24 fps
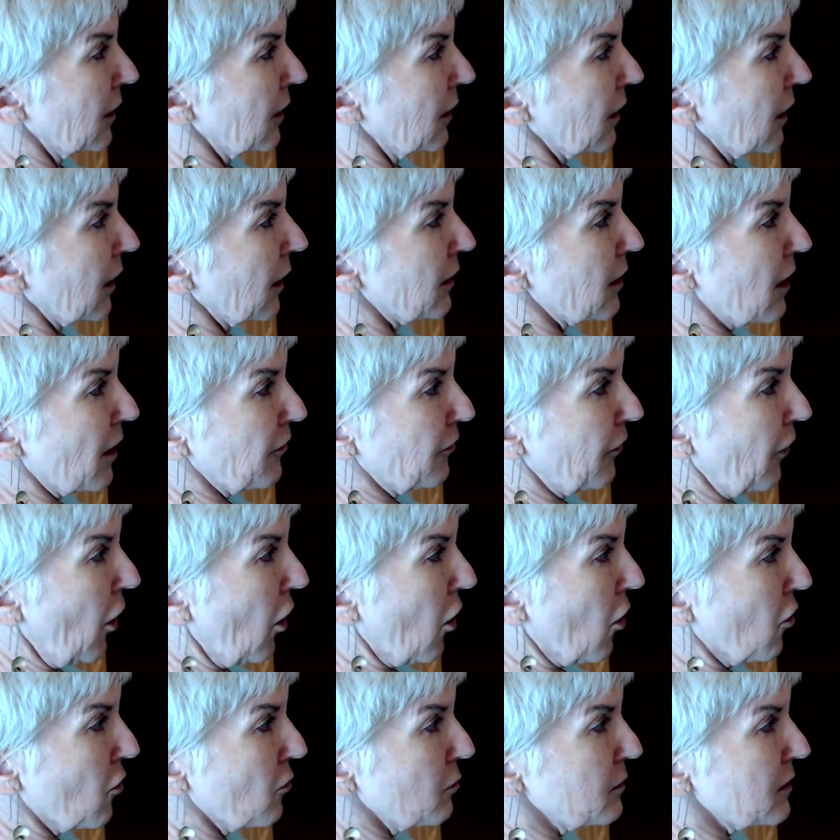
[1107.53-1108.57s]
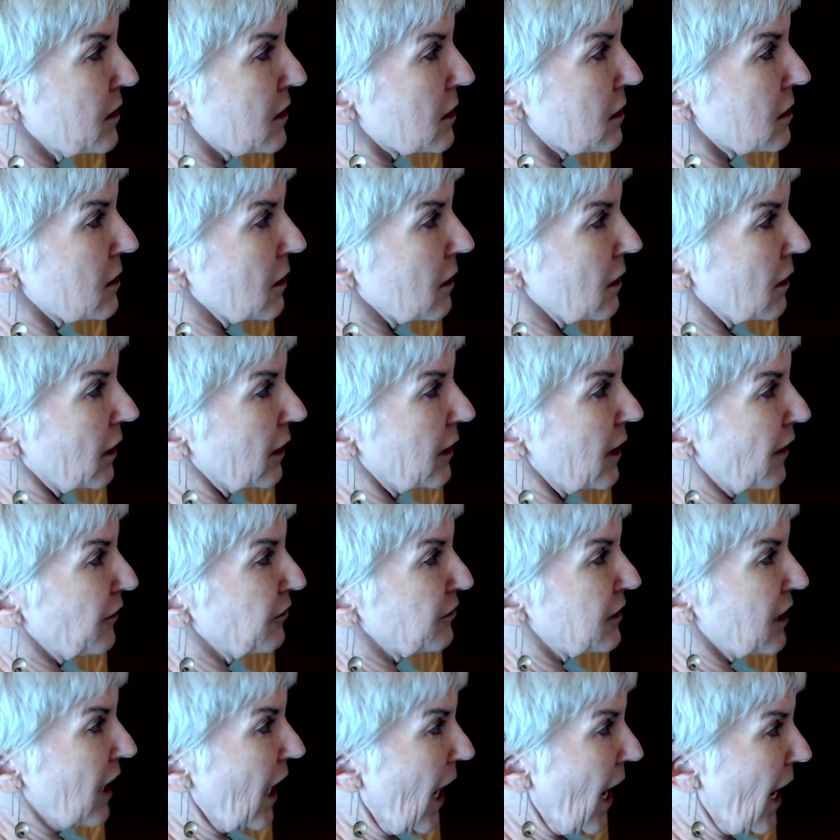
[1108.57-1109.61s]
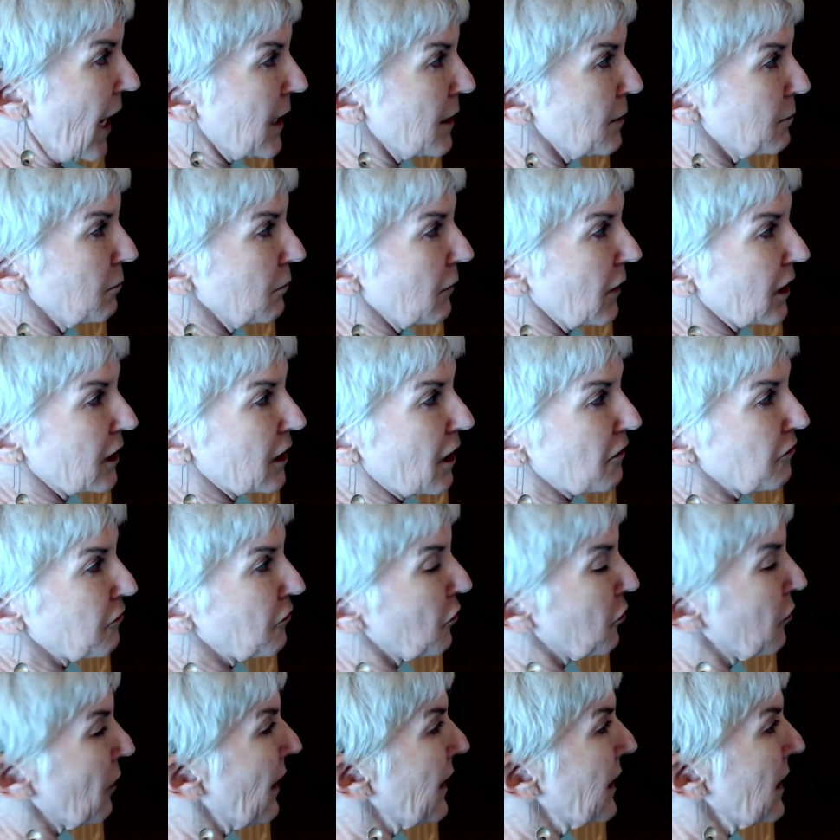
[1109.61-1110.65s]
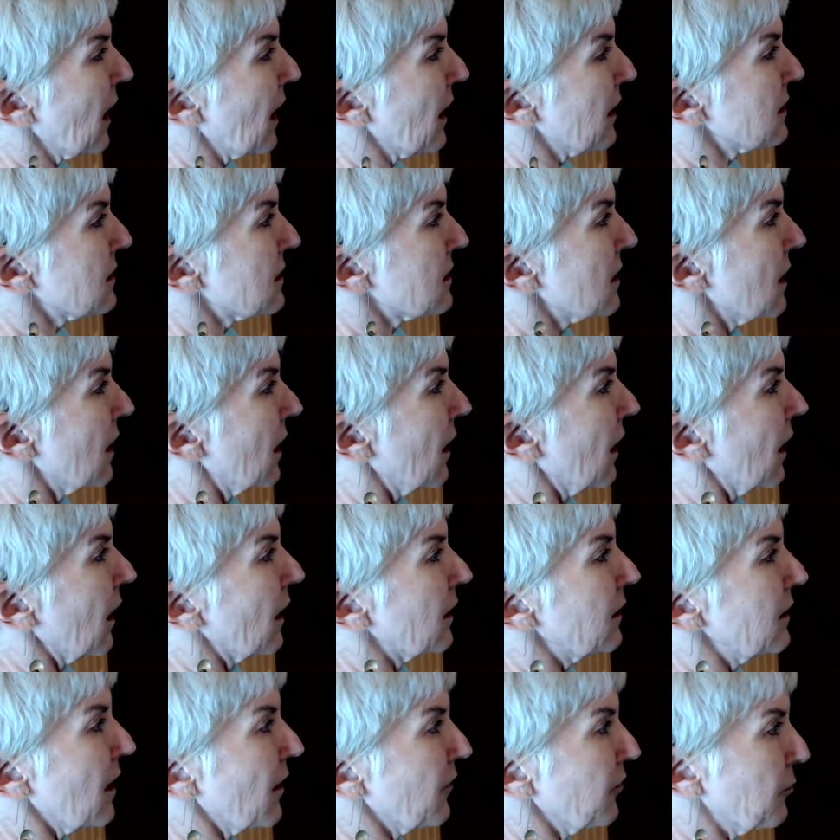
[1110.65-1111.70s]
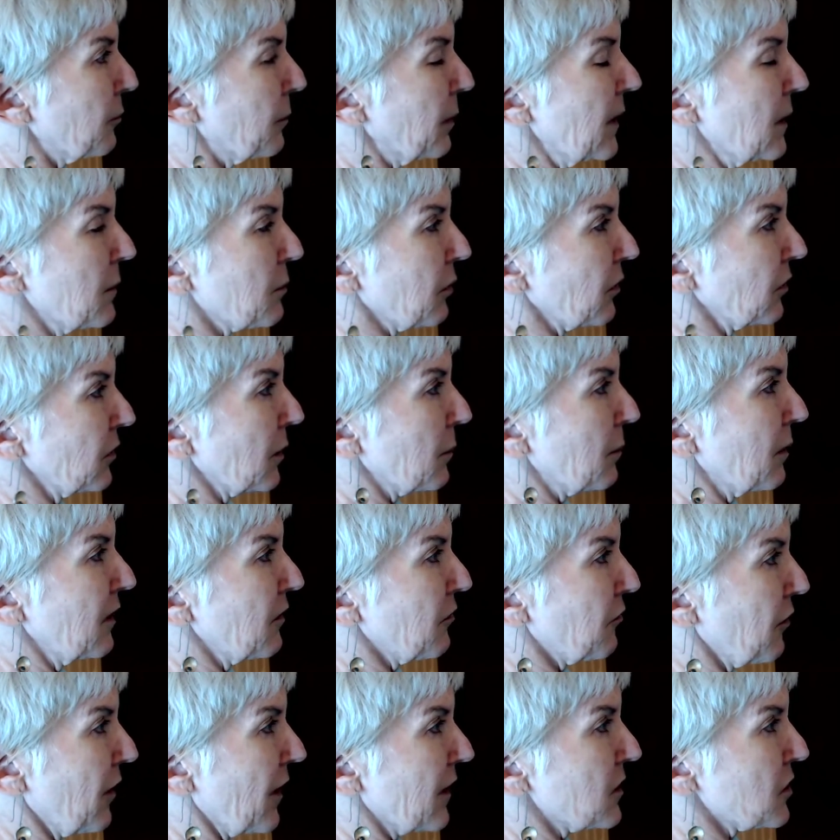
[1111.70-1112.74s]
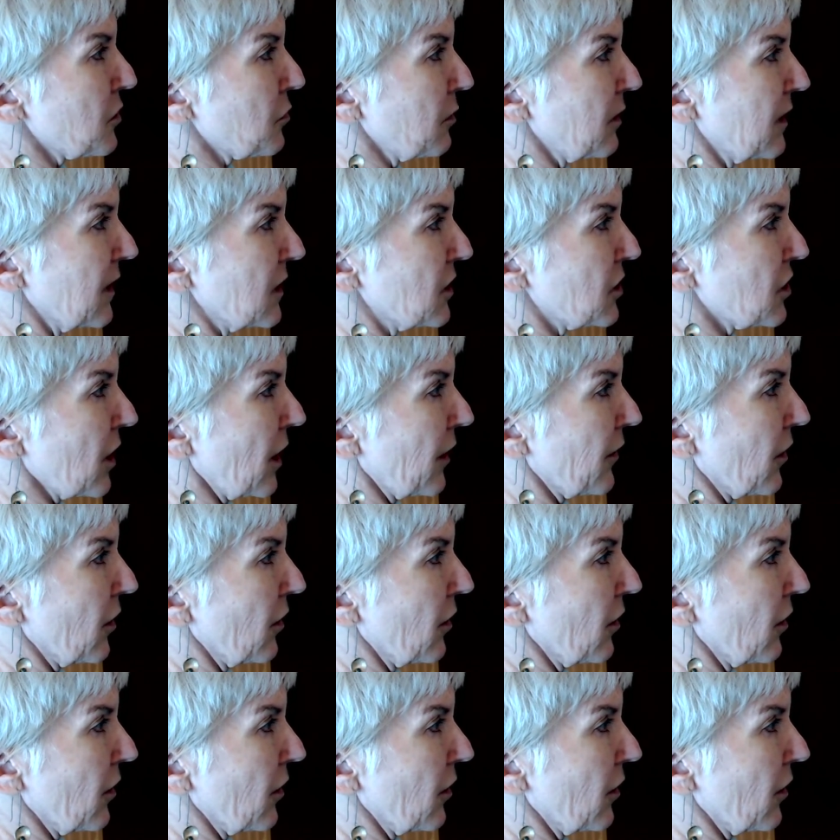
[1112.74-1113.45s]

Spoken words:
enough homes, enough time, enough crayons, enough people to be friends with each other.